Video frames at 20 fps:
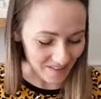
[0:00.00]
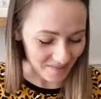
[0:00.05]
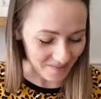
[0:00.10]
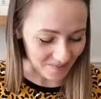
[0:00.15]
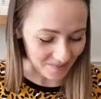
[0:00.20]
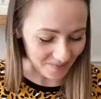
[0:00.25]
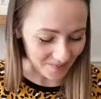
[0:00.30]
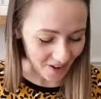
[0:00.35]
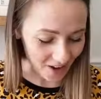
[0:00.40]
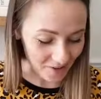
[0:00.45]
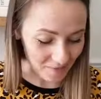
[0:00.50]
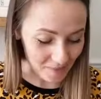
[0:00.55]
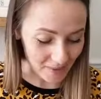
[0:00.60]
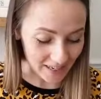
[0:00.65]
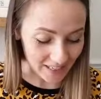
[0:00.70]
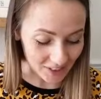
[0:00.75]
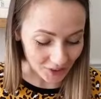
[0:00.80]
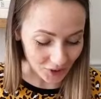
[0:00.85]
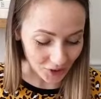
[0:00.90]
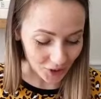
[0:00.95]
I've
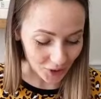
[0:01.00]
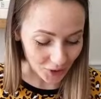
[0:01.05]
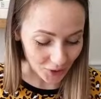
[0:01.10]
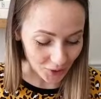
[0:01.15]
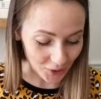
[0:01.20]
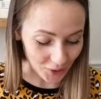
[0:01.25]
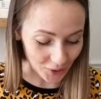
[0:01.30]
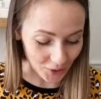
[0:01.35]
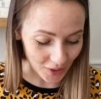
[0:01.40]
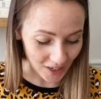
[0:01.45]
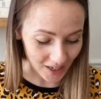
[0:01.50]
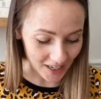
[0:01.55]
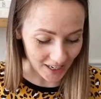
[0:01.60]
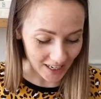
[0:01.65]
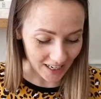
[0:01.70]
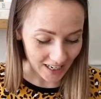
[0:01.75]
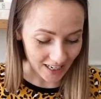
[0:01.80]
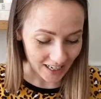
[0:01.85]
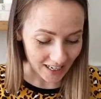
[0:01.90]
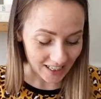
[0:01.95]
made two
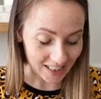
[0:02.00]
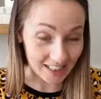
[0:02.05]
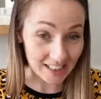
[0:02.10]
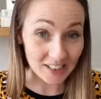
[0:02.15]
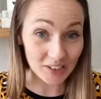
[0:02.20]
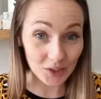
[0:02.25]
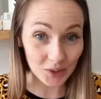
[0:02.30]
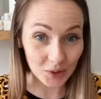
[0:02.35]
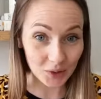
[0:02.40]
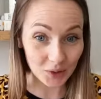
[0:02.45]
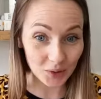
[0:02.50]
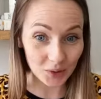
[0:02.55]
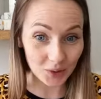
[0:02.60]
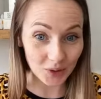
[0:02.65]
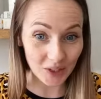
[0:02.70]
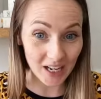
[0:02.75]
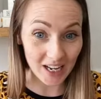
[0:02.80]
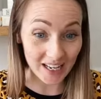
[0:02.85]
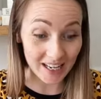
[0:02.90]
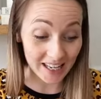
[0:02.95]
little
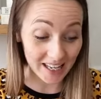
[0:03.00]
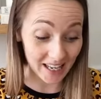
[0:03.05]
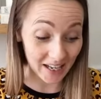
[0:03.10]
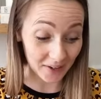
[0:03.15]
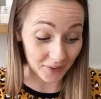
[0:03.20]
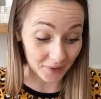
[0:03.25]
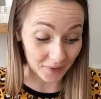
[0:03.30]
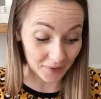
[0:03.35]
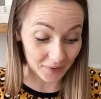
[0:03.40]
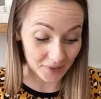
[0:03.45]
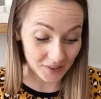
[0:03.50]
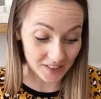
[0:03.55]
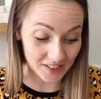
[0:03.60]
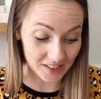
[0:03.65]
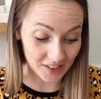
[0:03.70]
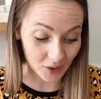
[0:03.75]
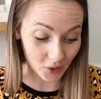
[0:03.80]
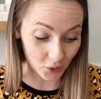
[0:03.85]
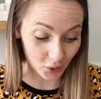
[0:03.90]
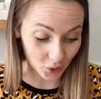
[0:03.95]

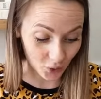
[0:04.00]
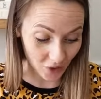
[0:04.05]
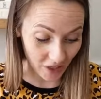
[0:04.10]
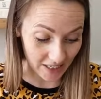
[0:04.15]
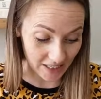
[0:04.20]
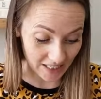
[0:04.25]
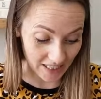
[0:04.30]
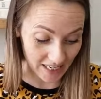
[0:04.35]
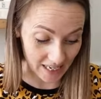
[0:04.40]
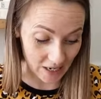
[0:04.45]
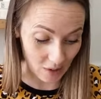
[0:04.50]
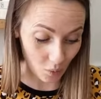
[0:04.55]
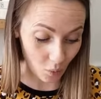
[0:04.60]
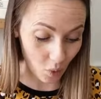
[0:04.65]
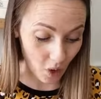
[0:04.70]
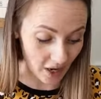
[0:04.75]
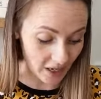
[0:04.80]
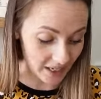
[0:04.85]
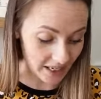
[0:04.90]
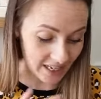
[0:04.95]
gifts already.
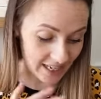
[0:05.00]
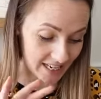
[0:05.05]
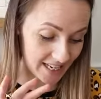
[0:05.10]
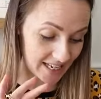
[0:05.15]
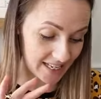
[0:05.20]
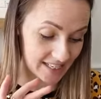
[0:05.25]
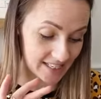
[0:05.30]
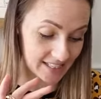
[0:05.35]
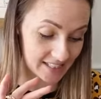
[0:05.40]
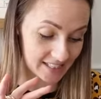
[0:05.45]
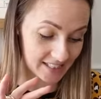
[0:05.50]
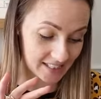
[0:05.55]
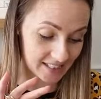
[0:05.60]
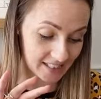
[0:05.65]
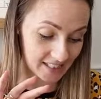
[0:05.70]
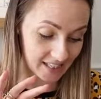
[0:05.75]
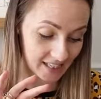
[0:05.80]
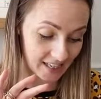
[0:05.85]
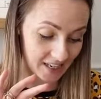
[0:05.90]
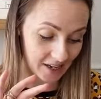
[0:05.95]
One is
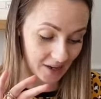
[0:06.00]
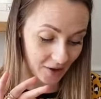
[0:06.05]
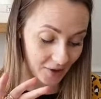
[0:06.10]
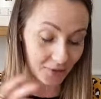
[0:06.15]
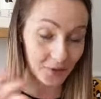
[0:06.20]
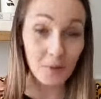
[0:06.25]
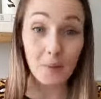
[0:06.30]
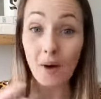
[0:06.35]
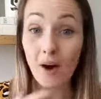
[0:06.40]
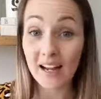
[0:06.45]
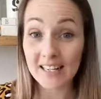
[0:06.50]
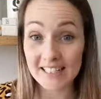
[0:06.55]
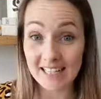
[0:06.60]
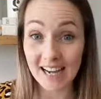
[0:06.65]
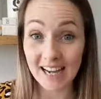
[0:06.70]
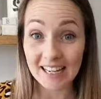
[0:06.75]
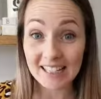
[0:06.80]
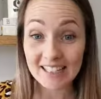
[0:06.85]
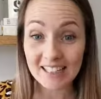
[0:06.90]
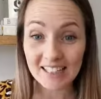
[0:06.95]
for my
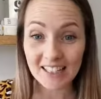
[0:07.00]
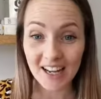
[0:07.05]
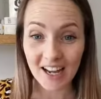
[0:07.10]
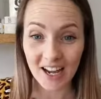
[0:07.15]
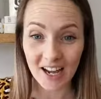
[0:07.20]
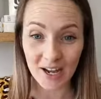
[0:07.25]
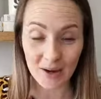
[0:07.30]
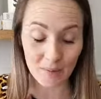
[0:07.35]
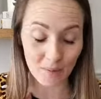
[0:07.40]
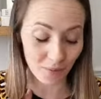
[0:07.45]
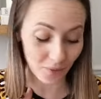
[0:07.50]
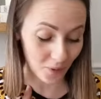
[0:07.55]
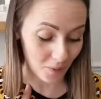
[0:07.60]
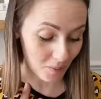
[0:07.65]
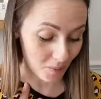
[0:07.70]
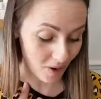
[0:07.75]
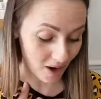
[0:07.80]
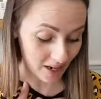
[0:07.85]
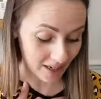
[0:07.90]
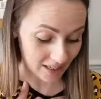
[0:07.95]
dad, from
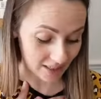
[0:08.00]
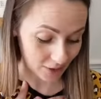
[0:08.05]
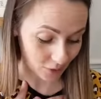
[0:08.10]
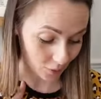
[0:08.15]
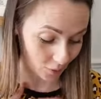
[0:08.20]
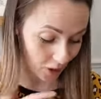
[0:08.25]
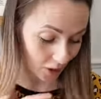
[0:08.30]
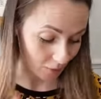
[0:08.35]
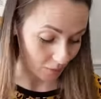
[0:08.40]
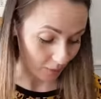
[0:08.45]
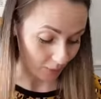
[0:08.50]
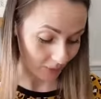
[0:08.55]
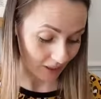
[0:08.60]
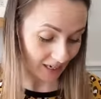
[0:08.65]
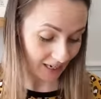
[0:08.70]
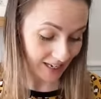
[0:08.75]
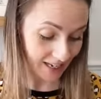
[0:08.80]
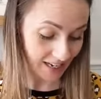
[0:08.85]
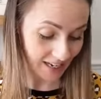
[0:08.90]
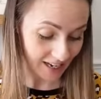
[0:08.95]
my little girl
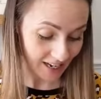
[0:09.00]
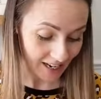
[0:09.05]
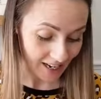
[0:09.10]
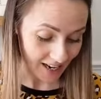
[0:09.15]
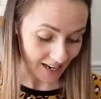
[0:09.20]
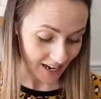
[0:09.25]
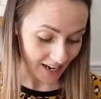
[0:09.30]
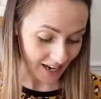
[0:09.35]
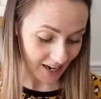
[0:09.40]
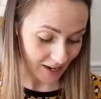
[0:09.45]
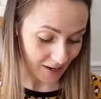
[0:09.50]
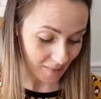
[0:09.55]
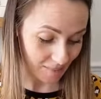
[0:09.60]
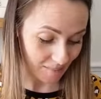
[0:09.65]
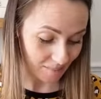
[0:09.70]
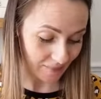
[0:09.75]
Polly, and